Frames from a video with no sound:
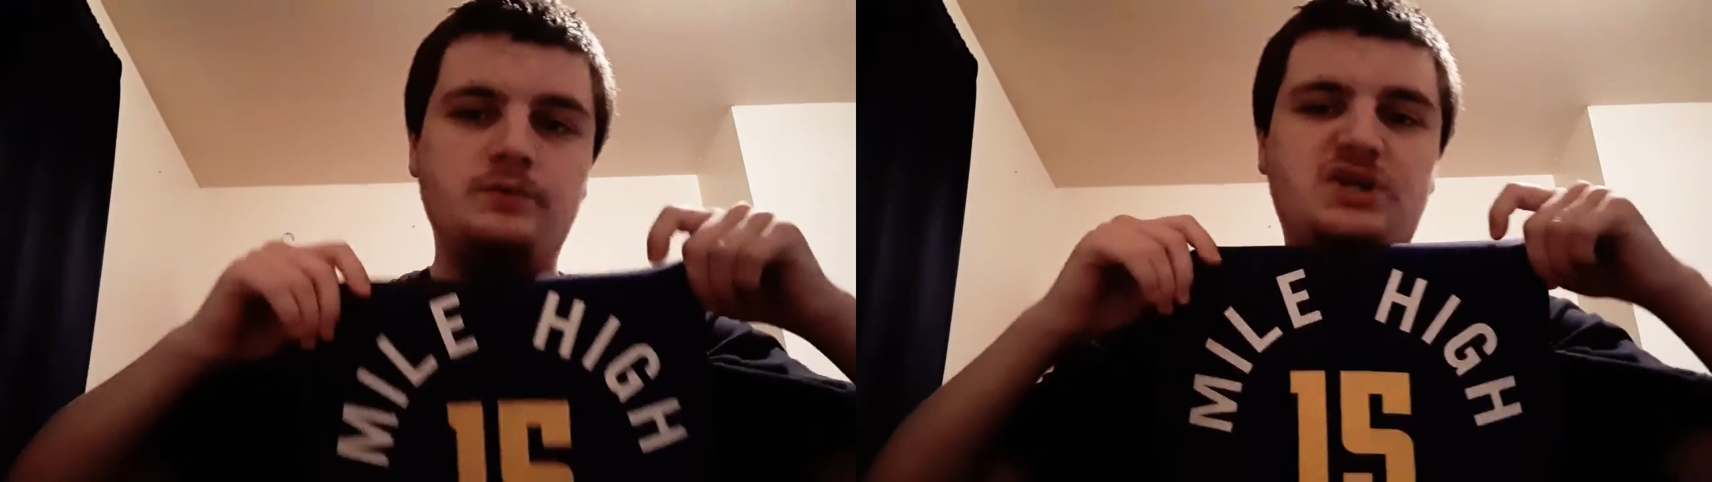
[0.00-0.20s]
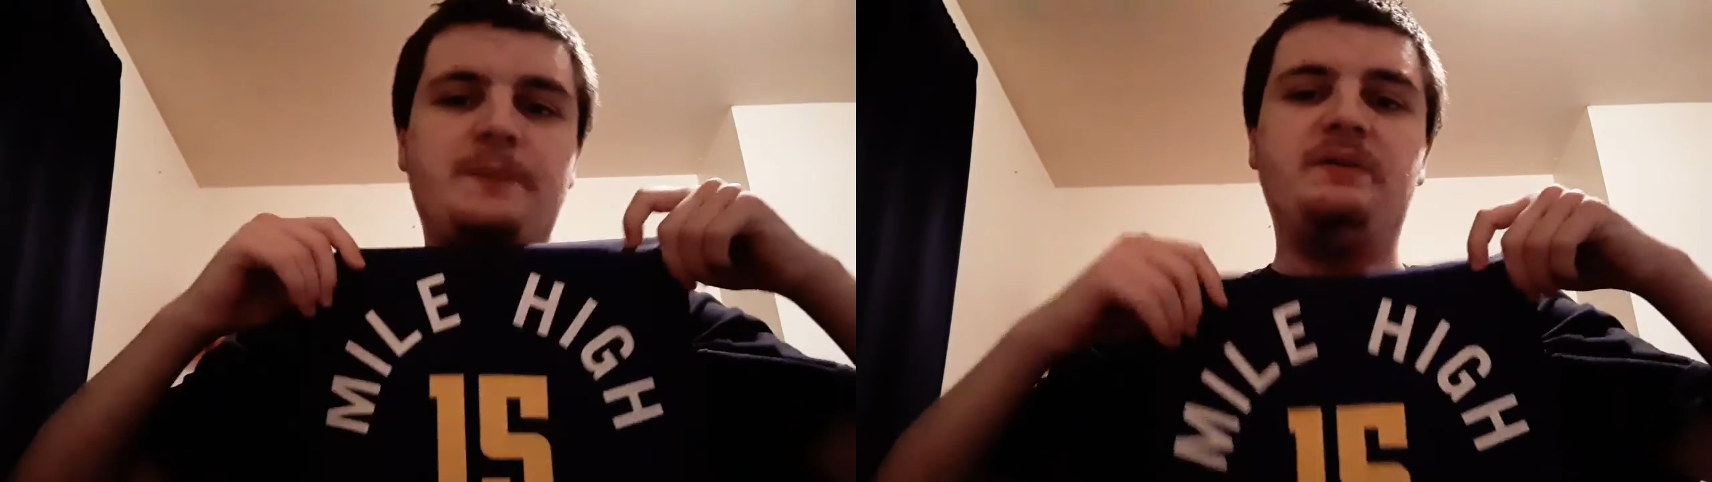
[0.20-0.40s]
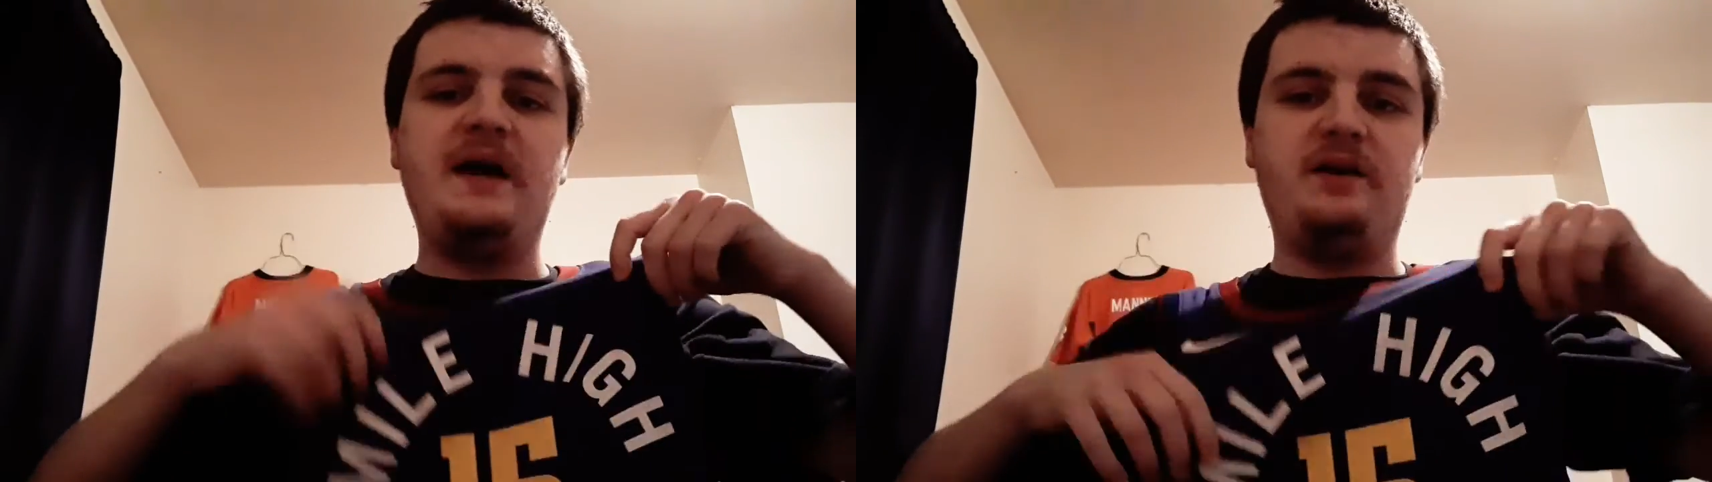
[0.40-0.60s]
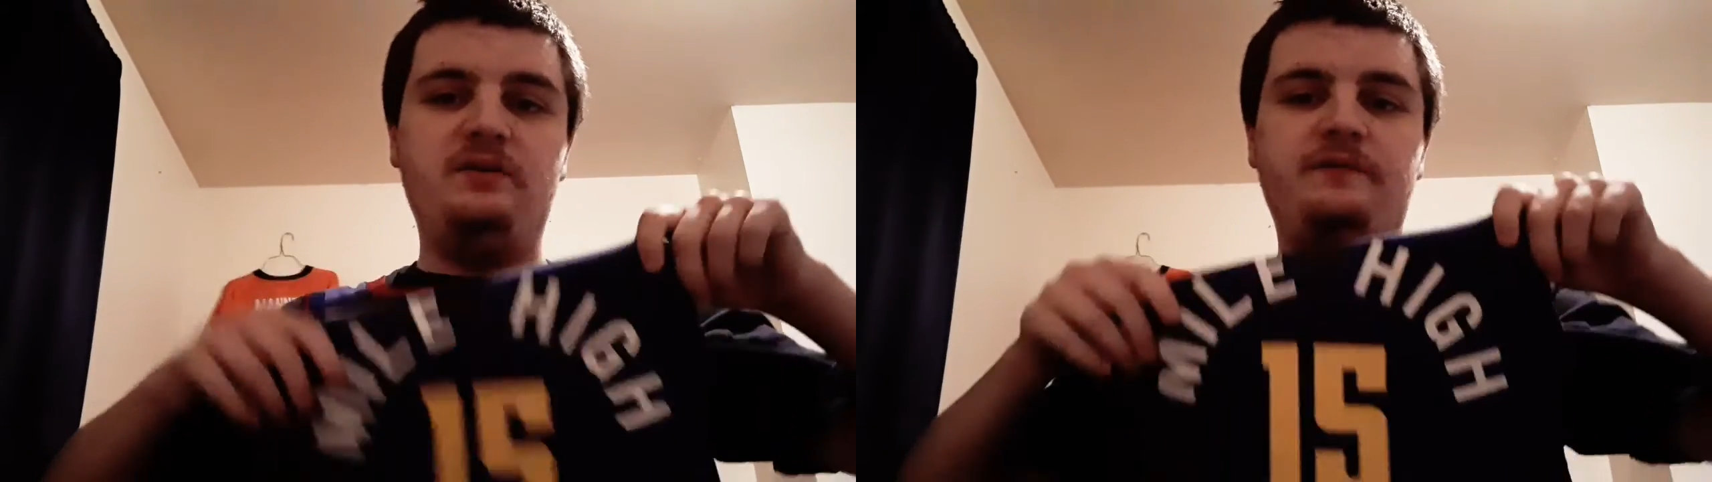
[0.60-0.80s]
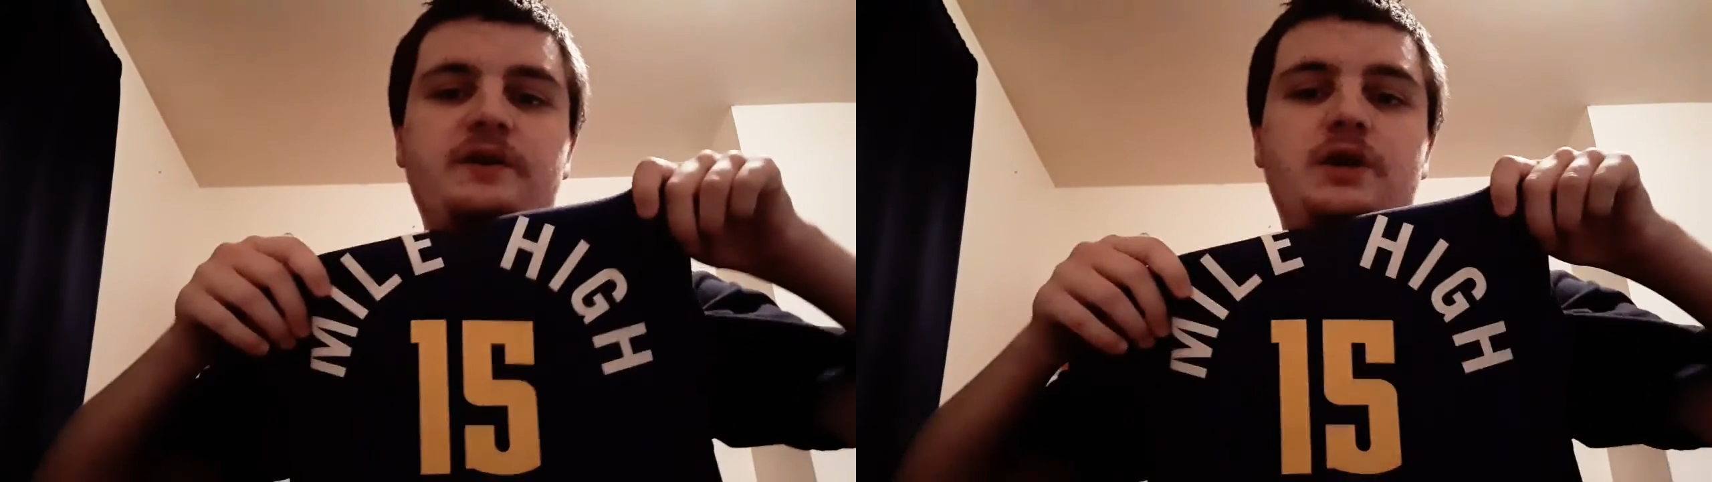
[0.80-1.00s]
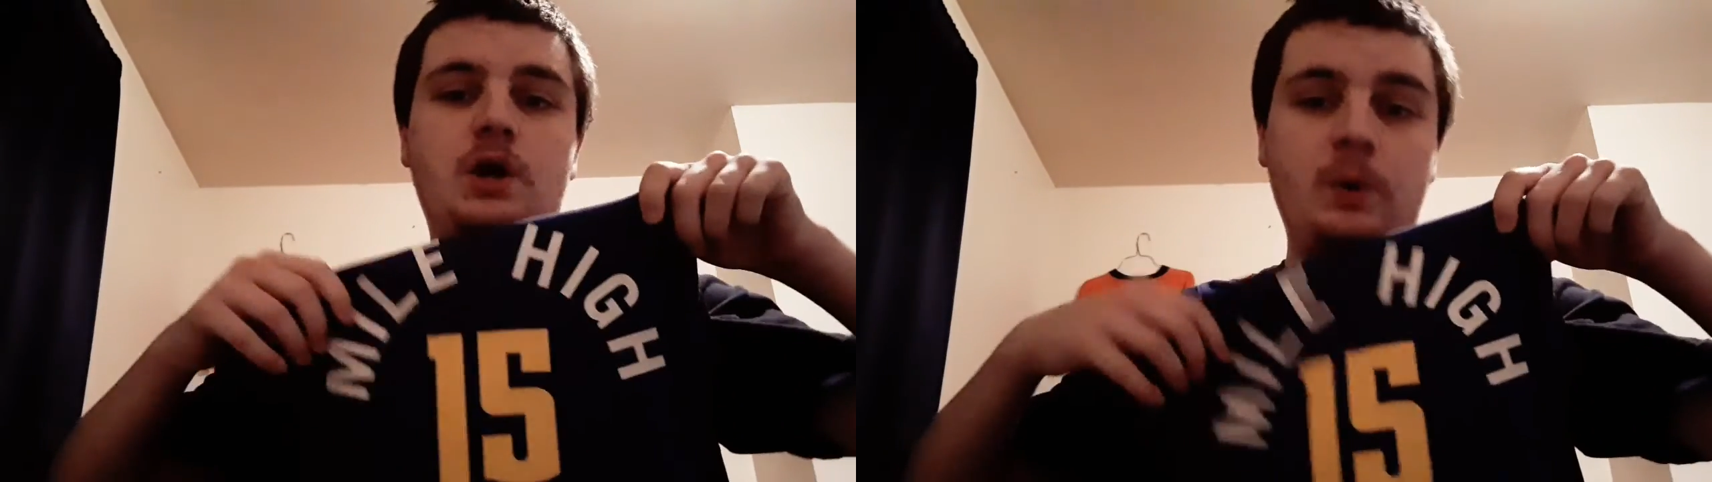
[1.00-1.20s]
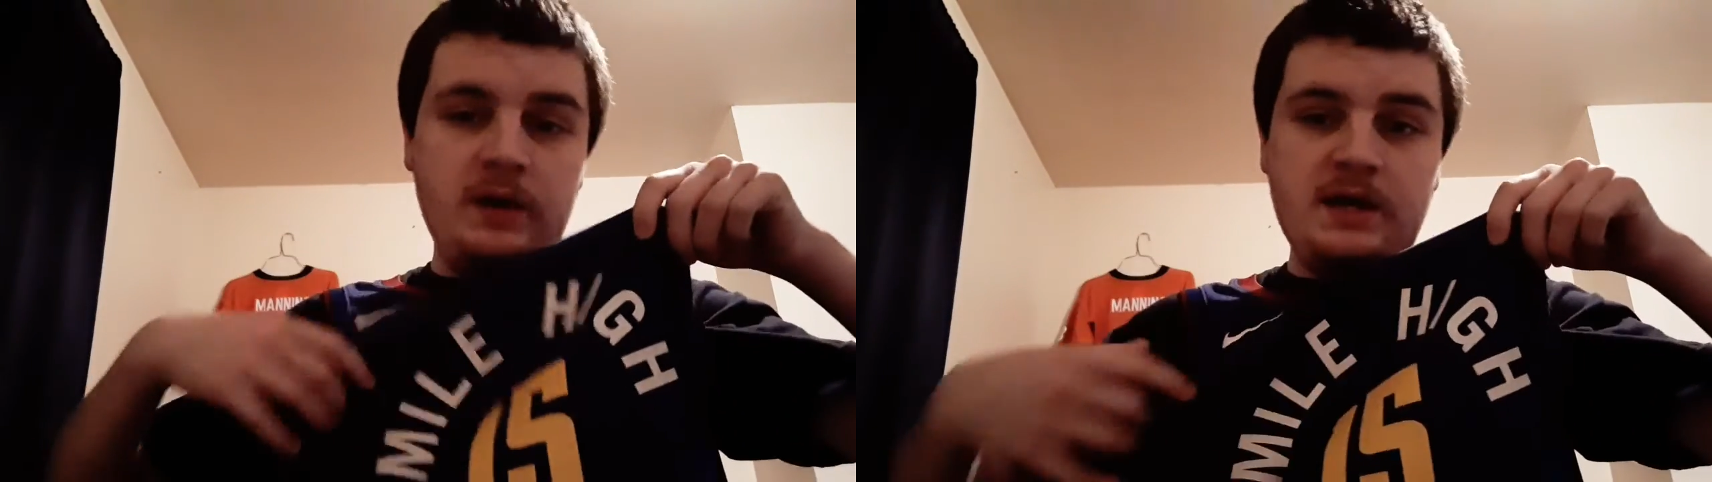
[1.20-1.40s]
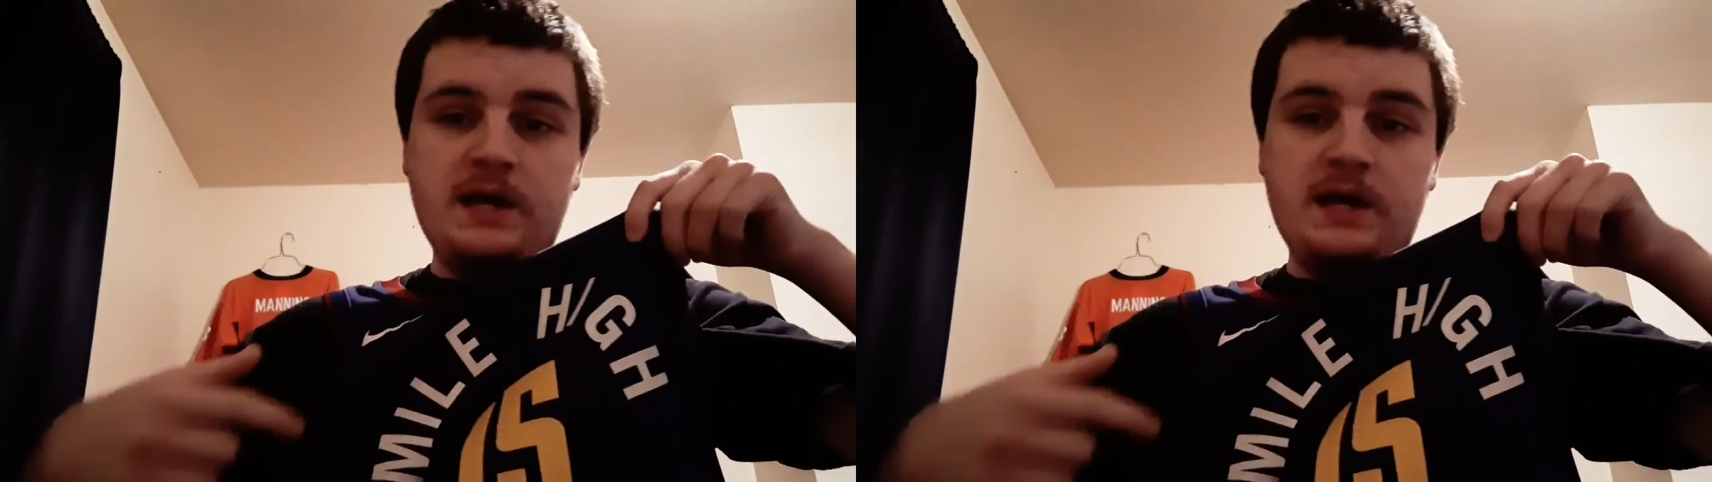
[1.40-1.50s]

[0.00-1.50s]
Drop a like on the video